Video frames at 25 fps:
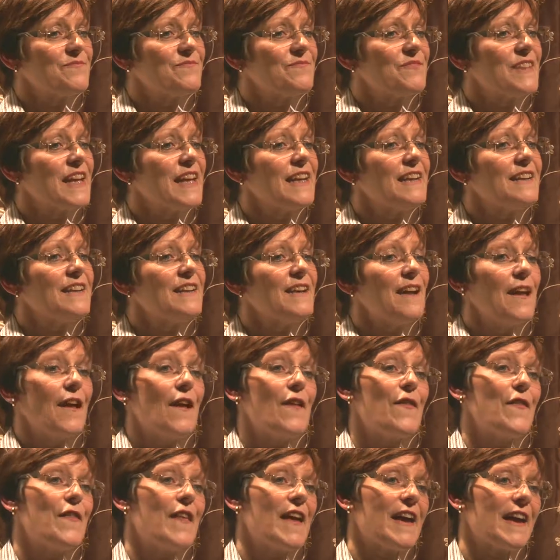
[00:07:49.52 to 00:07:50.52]

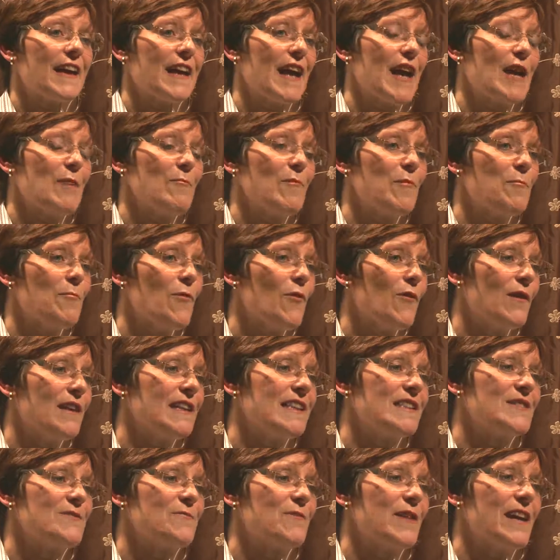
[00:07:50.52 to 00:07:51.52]
Then there came a
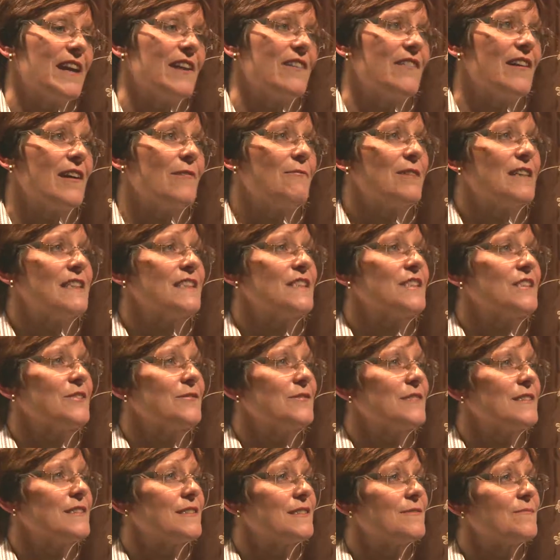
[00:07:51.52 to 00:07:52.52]
point where I went
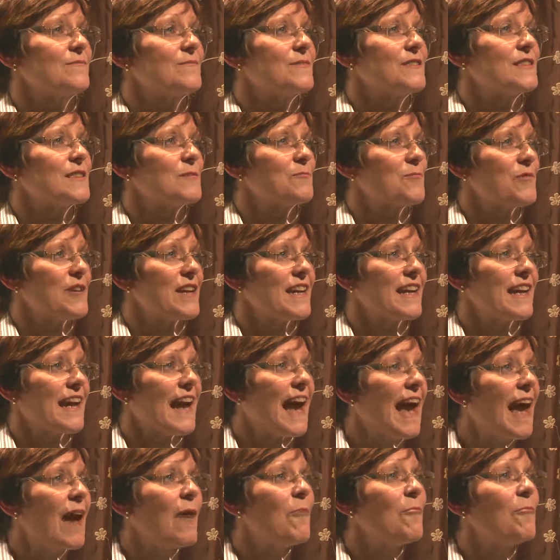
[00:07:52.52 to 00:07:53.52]
to a spring
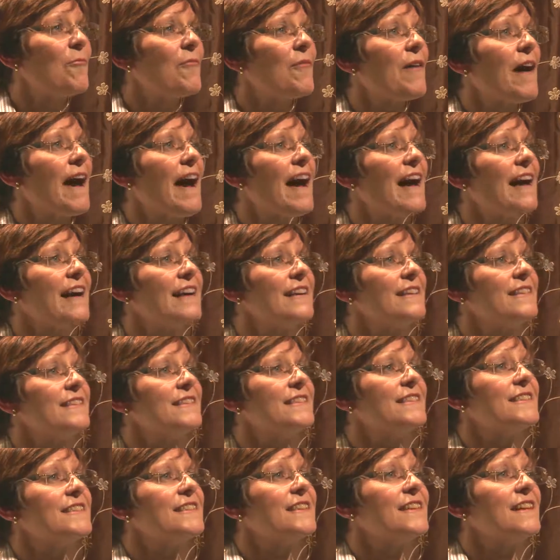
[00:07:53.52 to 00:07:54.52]
camp,
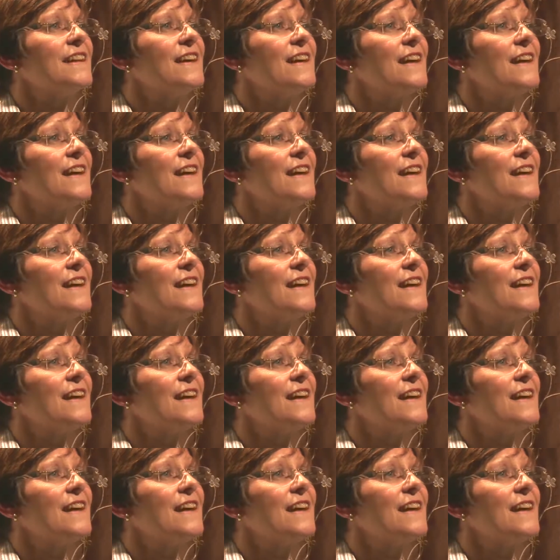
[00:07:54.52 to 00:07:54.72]
and